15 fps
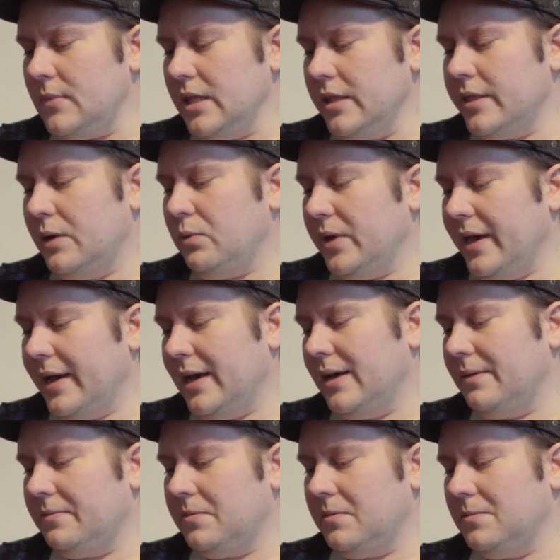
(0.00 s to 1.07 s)
Then we
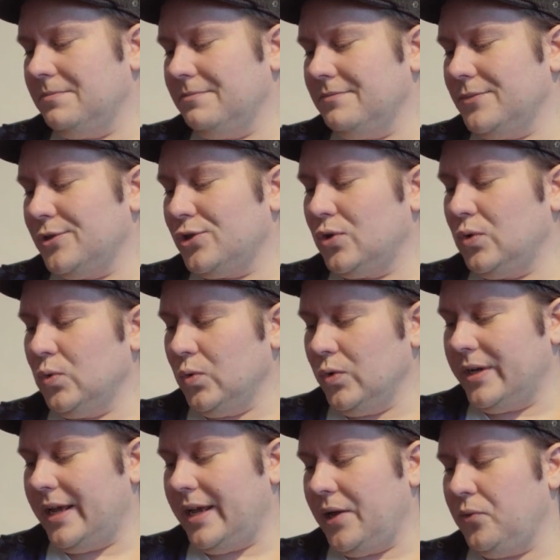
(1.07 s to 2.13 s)
have "School
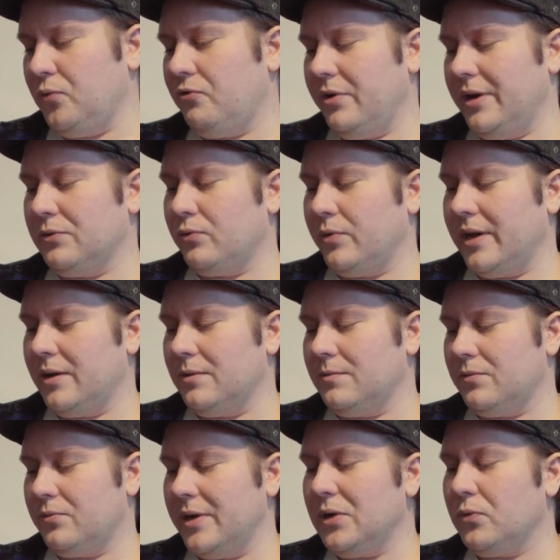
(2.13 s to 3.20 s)
Day," "Ring Ring
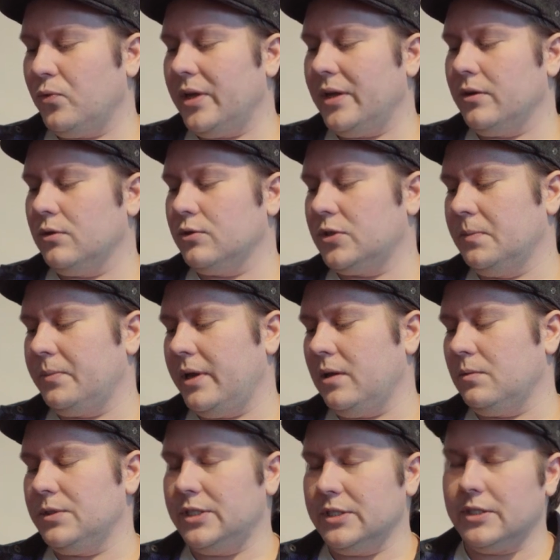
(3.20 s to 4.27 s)
Ring Ring Goes the
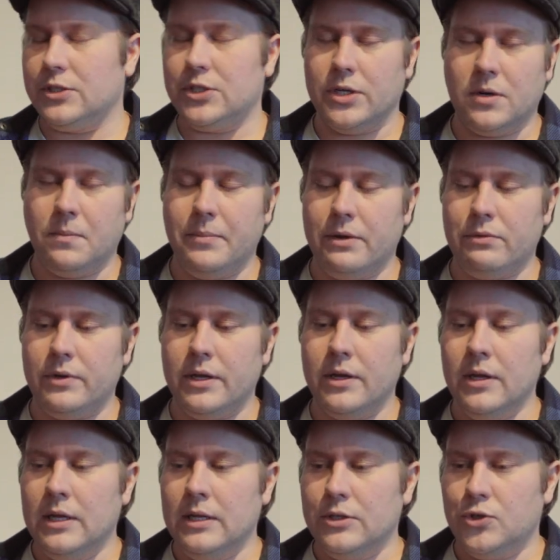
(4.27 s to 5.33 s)
Bell," which is a Chuck Berry
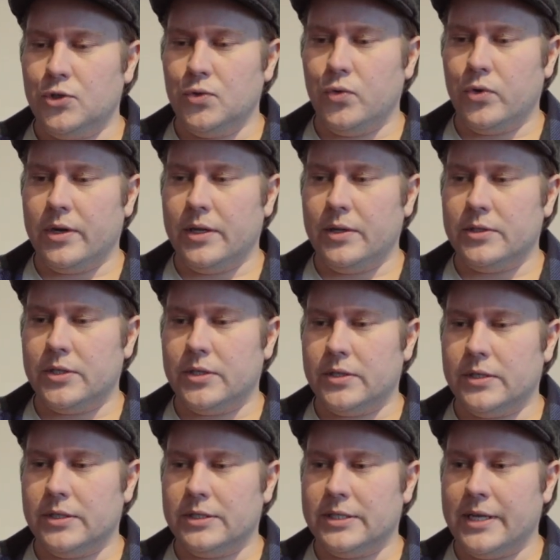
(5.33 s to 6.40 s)
tune, and
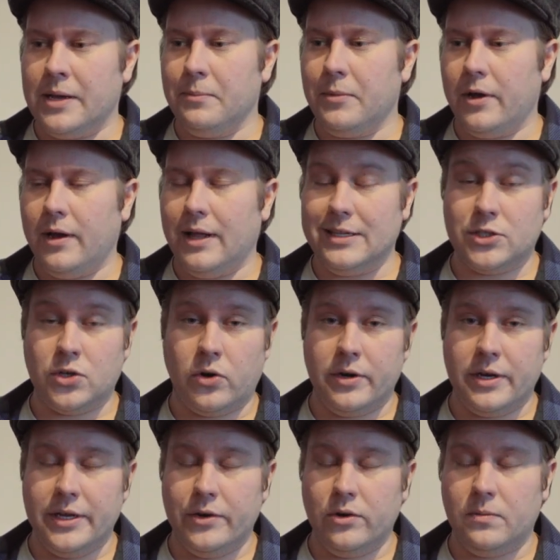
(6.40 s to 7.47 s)
it's sang by Al
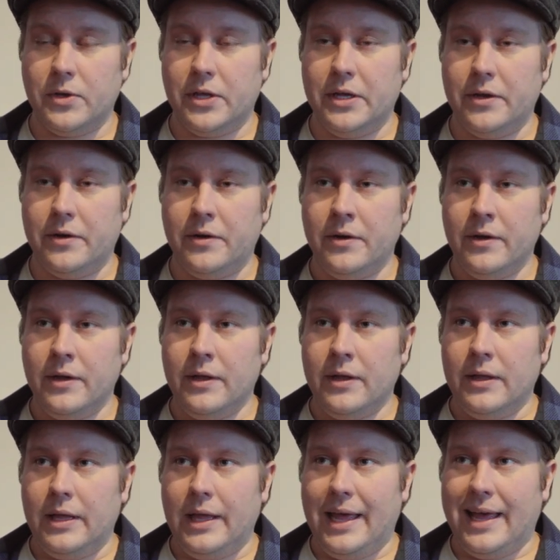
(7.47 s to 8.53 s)
Jardine over here,
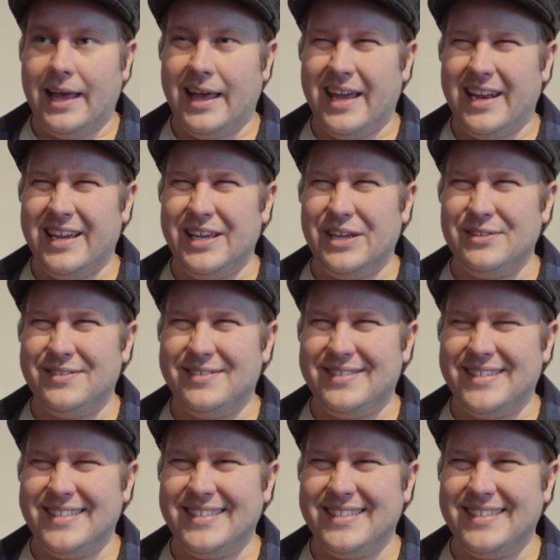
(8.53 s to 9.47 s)
and I could